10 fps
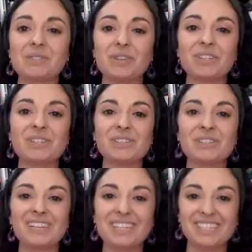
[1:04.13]
going to
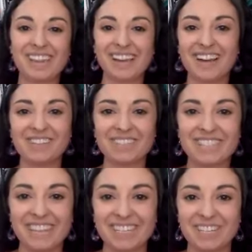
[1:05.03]
initiate
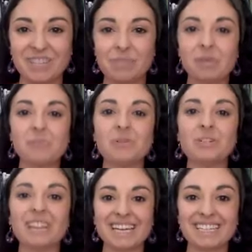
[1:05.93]
conversations. People
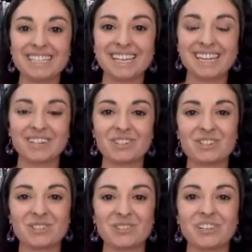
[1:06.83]
like to hear
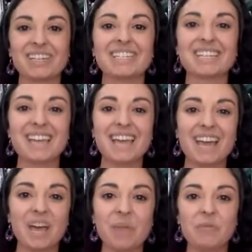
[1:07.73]
stories.
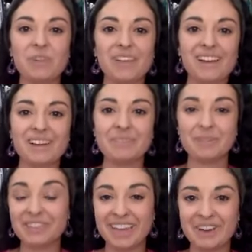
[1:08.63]
Um, we are
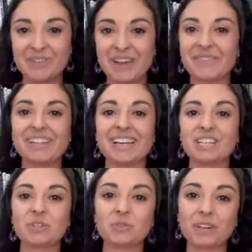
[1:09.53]
built that way. We like
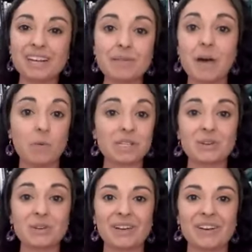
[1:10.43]
to read about what's
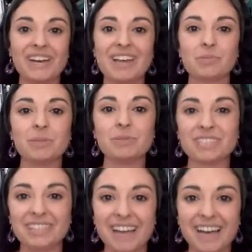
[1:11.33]
going on in other people's
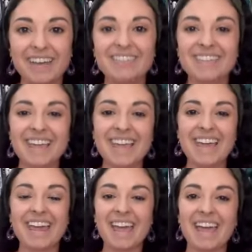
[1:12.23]
lives
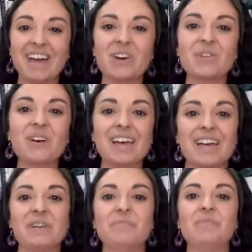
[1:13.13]
and how
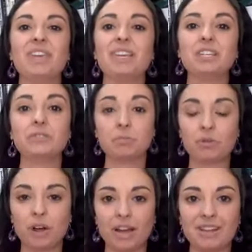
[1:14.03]
um, different
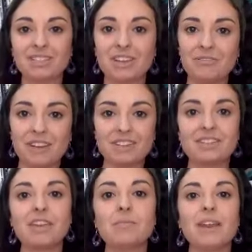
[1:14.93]
products affect
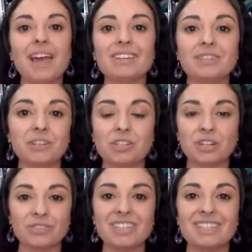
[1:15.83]
them and how different
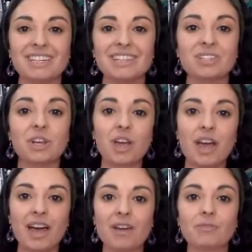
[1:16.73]
services
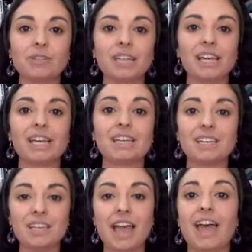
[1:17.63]
uh, really
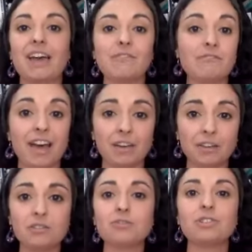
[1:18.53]
add
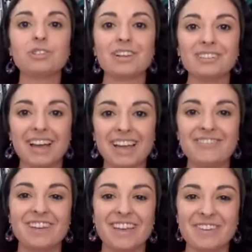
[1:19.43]
value to their life.
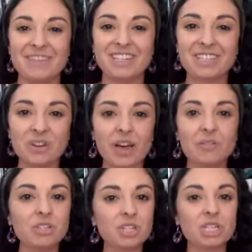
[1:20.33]
Um, and so I
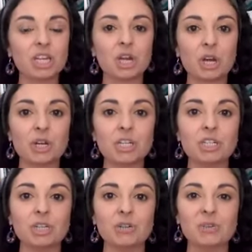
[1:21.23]
would just encourage
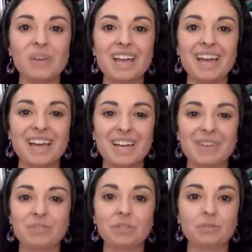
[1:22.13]
you
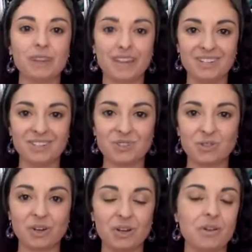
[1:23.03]
um, to write in
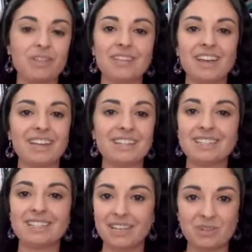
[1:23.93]
story, whether that is
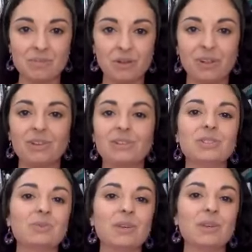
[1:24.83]

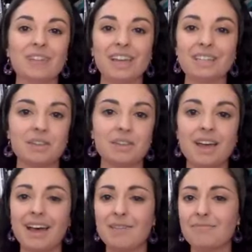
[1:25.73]
testimonials, whether that's
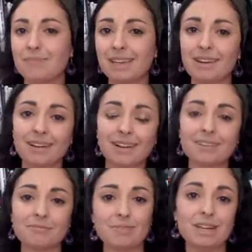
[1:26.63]
uh, meet our
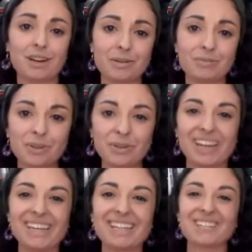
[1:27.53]
meet our
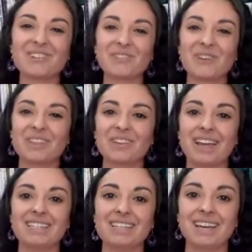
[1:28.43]
employees, or whether
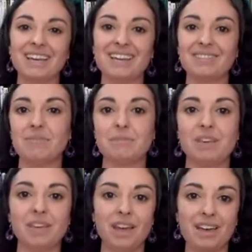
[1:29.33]
that's uh,
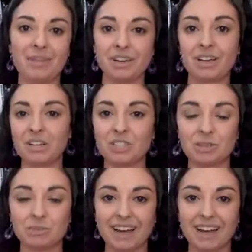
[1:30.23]
maybe um, a
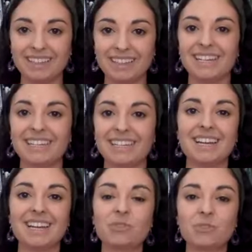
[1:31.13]
customer highlight.
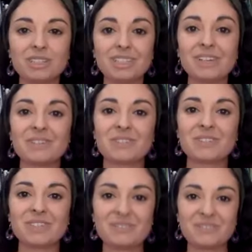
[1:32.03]
Really,
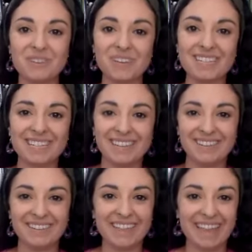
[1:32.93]
really focus in
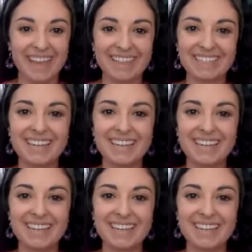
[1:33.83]
on that.